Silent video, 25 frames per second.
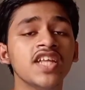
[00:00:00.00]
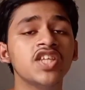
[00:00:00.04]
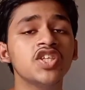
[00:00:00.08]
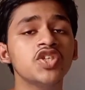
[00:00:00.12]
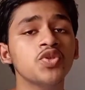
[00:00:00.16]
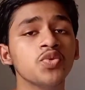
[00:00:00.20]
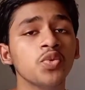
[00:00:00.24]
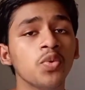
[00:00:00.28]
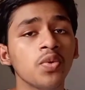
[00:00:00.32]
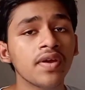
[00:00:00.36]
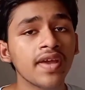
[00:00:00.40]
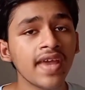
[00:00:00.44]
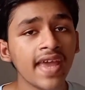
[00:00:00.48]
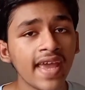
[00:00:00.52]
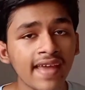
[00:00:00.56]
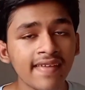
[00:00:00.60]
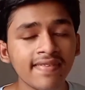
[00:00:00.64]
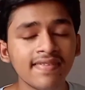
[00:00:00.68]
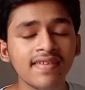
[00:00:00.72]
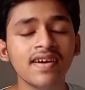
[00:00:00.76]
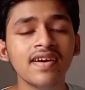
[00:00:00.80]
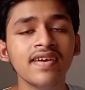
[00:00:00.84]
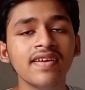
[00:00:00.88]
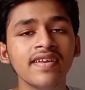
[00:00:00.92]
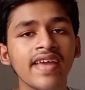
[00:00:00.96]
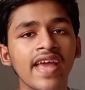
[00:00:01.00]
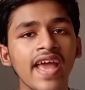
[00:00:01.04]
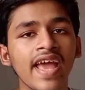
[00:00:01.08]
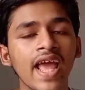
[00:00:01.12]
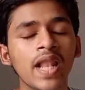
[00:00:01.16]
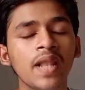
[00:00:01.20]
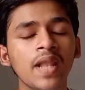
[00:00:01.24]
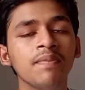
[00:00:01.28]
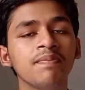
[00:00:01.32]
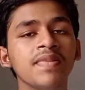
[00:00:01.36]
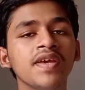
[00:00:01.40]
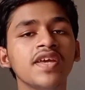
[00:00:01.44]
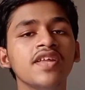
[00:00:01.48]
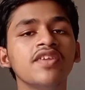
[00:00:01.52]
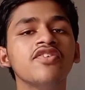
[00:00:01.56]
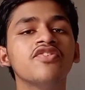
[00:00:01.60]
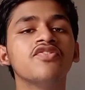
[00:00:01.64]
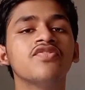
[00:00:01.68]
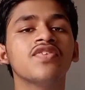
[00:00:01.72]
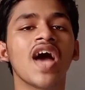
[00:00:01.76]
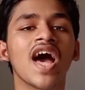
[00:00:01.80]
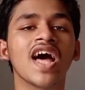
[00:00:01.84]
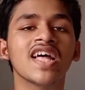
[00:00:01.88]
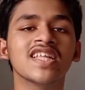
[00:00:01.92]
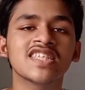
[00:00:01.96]
They together help
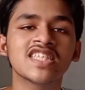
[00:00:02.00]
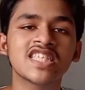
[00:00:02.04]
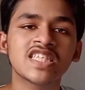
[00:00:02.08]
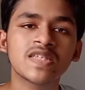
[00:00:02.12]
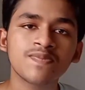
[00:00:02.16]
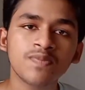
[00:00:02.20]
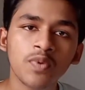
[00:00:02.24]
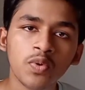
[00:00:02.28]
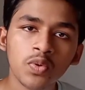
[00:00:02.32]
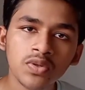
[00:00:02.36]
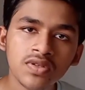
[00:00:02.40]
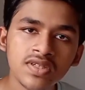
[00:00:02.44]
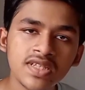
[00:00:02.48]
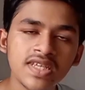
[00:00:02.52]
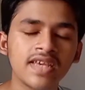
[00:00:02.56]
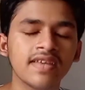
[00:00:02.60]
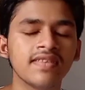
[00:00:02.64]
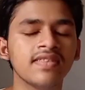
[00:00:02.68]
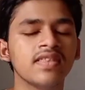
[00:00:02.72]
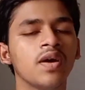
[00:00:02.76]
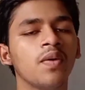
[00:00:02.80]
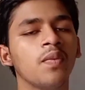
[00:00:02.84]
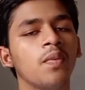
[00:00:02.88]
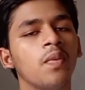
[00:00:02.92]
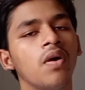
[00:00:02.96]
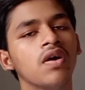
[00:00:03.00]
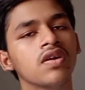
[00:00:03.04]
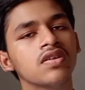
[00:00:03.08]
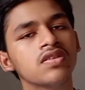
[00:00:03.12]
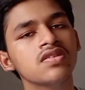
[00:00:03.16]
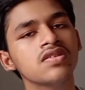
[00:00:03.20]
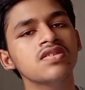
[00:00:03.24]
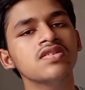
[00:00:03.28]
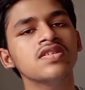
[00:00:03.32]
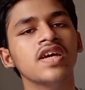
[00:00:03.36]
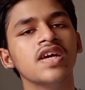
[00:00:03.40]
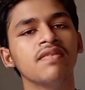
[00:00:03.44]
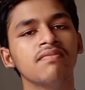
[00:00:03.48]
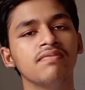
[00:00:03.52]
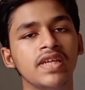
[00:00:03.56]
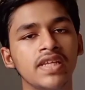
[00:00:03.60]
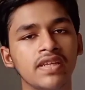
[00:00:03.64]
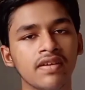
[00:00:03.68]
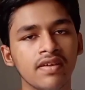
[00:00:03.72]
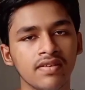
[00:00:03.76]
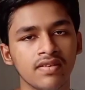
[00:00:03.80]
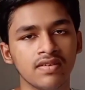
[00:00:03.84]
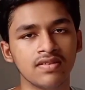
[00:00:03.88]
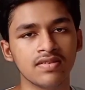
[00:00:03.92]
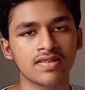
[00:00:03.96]
in transporting the water
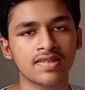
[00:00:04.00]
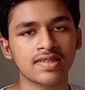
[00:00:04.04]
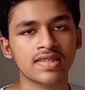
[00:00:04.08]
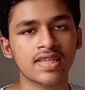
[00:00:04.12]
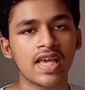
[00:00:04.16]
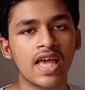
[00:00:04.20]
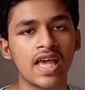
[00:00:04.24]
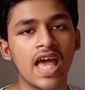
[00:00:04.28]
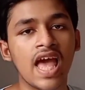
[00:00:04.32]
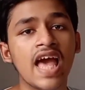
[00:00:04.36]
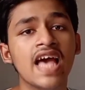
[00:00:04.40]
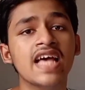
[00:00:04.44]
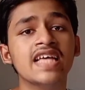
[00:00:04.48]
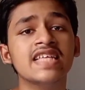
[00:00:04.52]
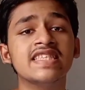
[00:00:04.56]
and minerals.